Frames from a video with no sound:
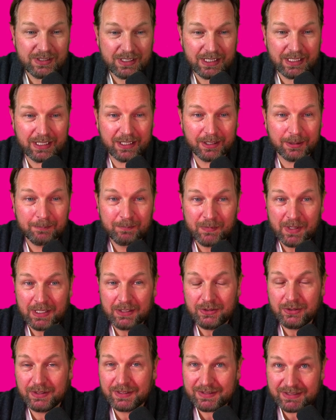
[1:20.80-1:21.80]
here.
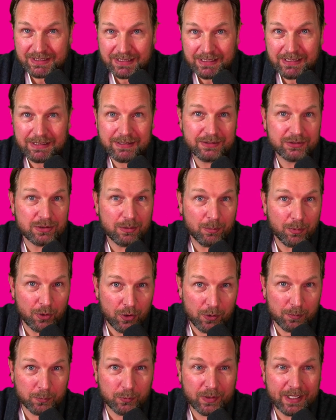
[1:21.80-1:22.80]
You can see some
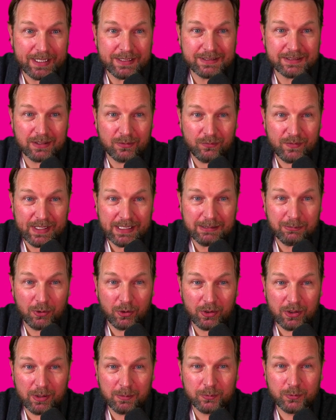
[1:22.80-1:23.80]
upgrades,
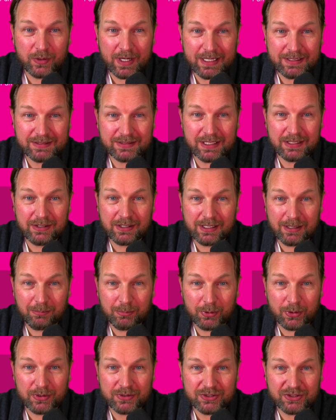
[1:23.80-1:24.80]
available upgrades that you can
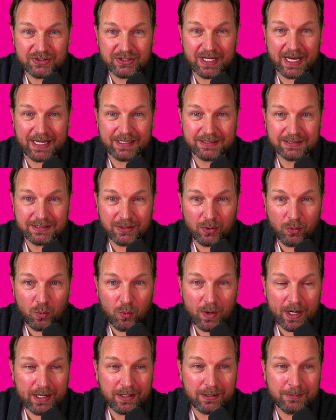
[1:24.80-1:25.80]
purchase as
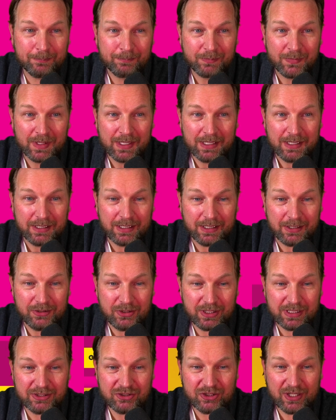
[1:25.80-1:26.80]
well. You
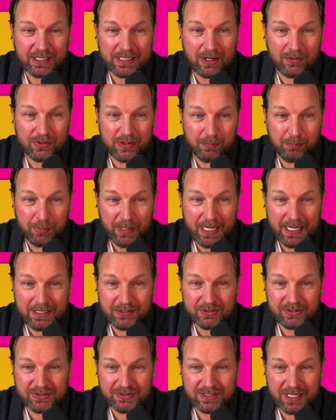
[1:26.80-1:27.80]
can check out the
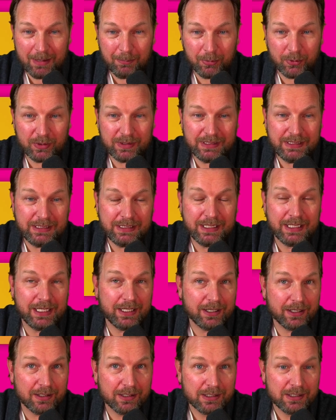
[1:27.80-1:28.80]
pages separately
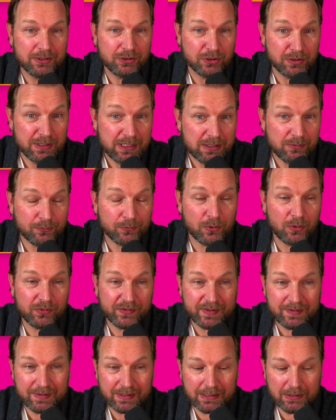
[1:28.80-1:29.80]
here. You need the front
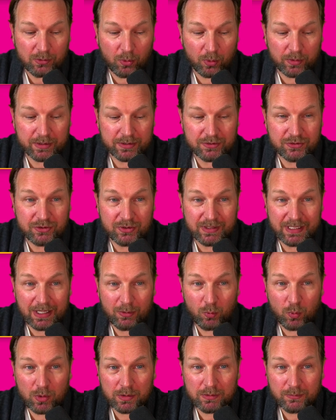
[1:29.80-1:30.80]
end in order to get
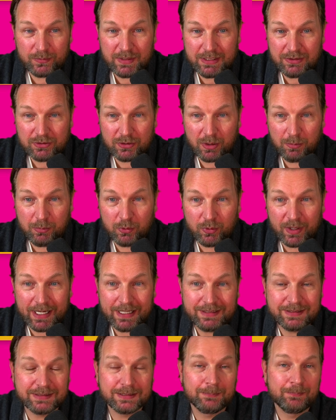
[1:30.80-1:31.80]
one of these
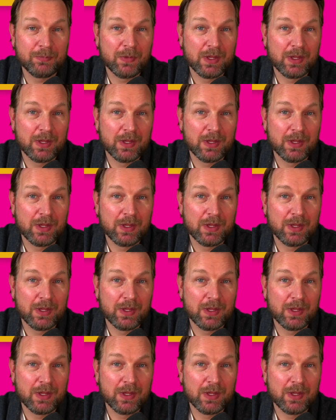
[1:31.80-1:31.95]
upgrades.